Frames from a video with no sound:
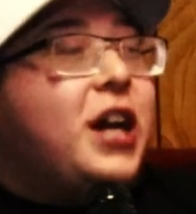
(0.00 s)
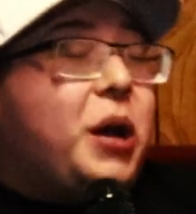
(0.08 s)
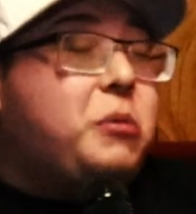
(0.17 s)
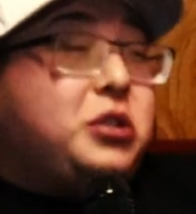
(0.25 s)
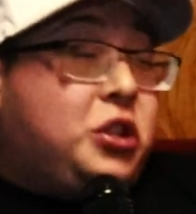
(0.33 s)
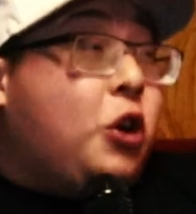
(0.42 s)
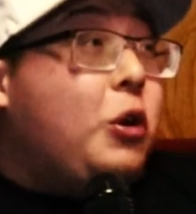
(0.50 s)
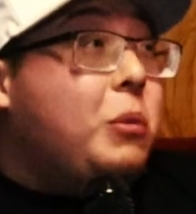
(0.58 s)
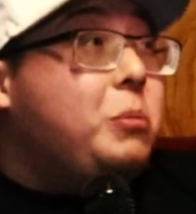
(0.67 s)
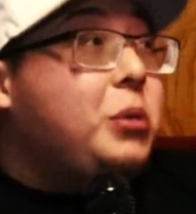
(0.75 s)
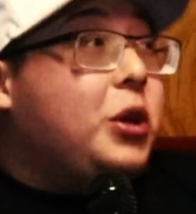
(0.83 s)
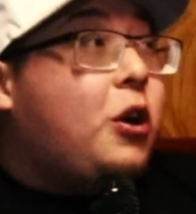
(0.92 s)
It was
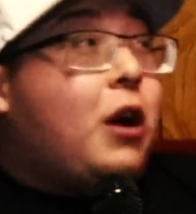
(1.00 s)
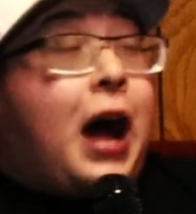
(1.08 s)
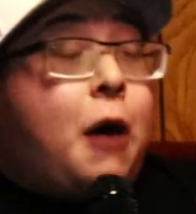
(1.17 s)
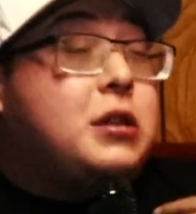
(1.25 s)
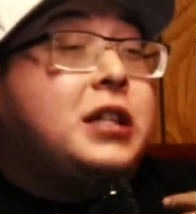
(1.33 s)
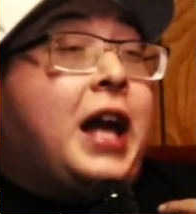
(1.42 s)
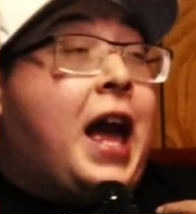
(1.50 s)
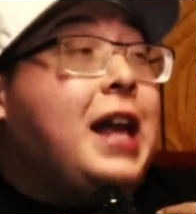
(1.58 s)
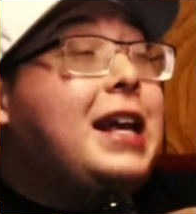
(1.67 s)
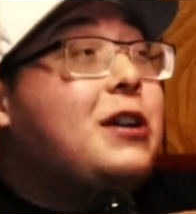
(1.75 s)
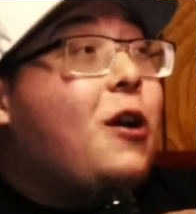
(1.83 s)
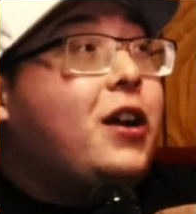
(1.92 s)
dope, I wasn't
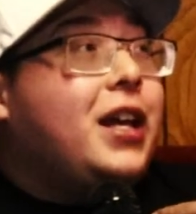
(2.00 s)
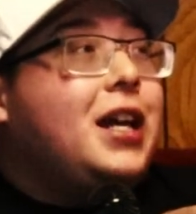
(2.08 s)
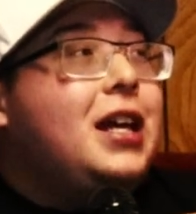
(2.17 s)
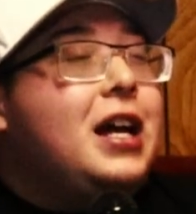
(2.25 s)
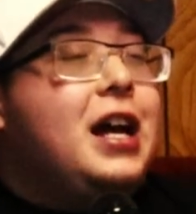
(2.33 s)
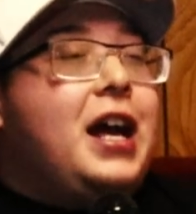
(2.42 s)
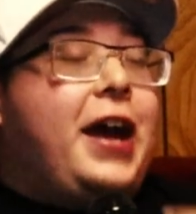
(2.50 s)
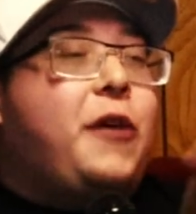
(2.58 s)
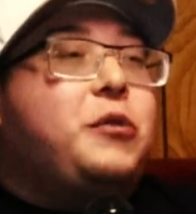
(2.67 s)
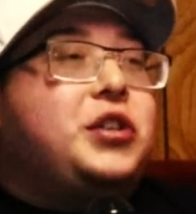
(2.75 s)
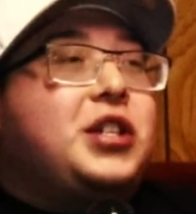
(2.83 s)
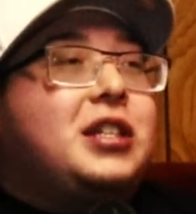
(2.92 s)
hating on it. It
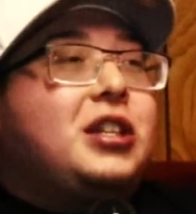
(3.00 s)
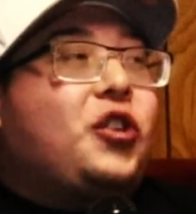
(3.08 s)
was just the